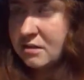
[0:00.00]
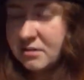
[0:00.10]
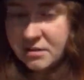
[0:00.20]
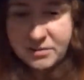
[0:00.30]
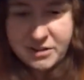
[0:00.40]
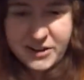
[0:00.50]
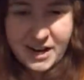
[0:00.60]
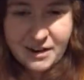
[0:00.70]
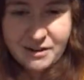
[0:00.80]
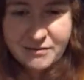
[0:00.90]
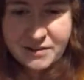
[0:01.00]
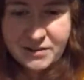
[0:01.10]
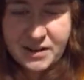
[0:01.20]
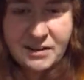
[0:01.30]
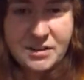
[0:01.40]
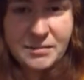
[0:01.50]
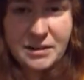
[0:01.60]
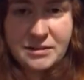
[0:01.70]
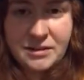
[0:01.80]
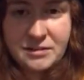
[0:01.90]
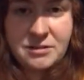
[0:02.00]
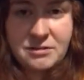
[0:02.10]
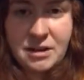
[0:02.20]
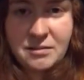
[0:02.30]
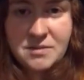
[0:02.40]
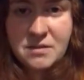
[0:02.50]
don't know how I found out about the other two games.